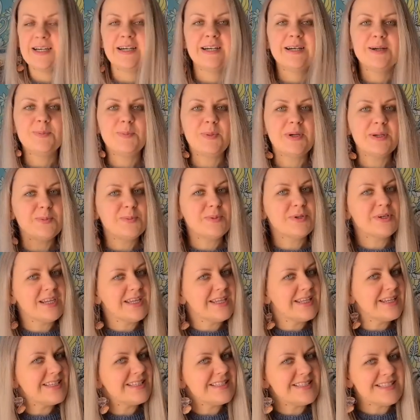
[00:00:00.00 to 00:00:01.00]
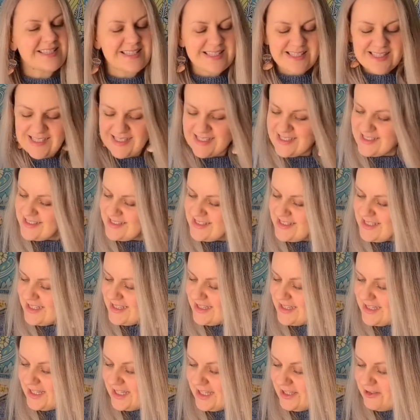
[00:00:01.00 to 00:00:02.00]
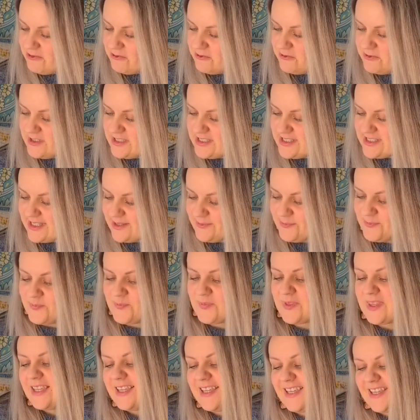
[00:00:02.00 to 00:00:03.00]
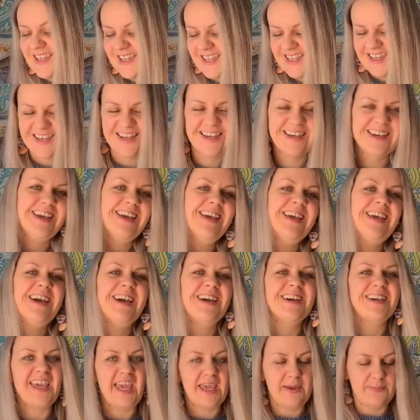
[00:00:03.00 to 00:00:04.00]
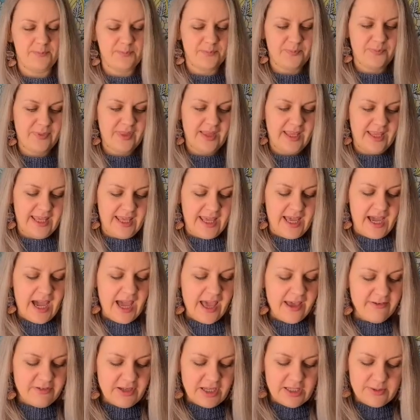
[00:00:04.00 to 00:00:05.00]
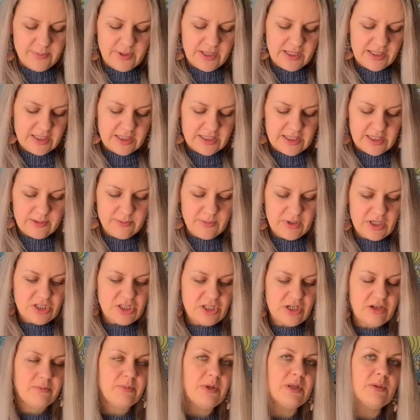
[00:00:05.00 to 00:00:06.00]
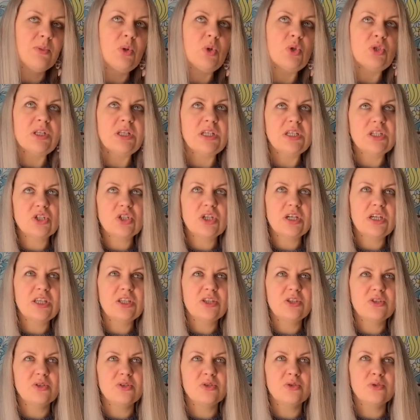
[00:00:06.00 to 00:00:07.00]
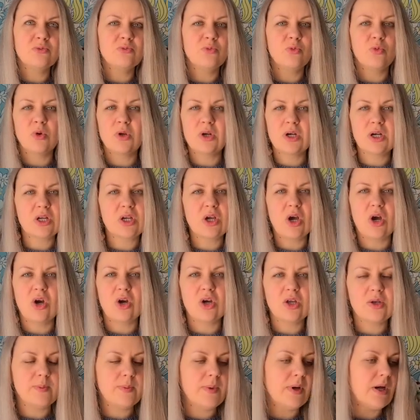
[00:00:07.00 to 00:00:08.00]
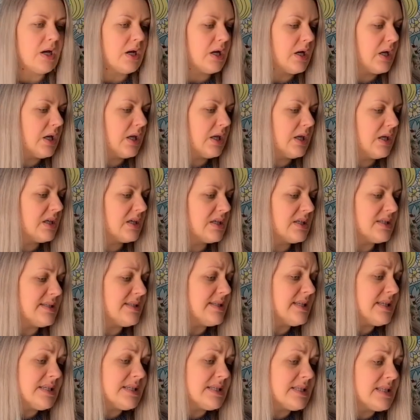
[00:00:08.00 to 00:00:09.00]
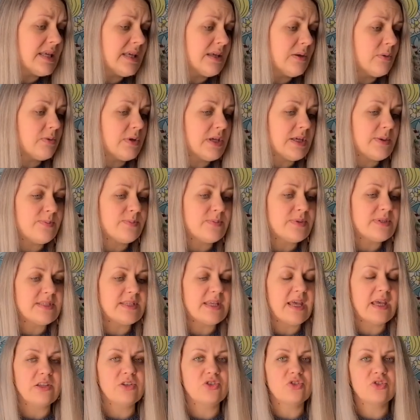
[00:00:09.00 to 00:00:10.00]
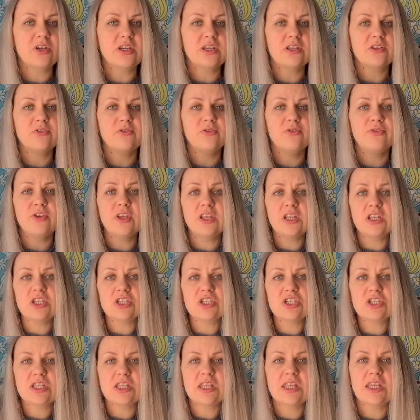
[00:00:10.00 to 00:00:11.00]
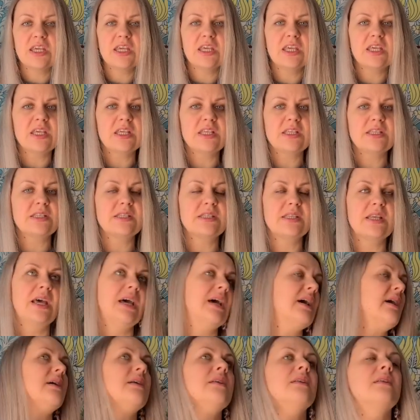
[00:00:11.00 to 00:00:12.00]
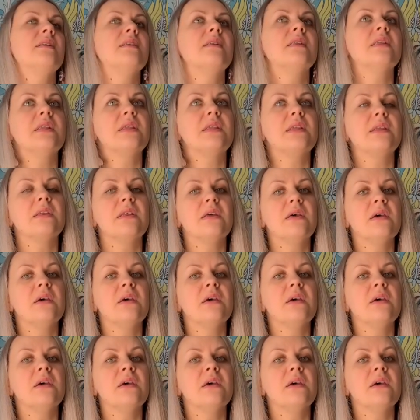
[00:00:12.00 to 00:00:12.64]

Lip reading: My brain is still fuzzy. Okay. I have not been knitting much. I've been mostly trying to work on my existing whips and trying to finish things. And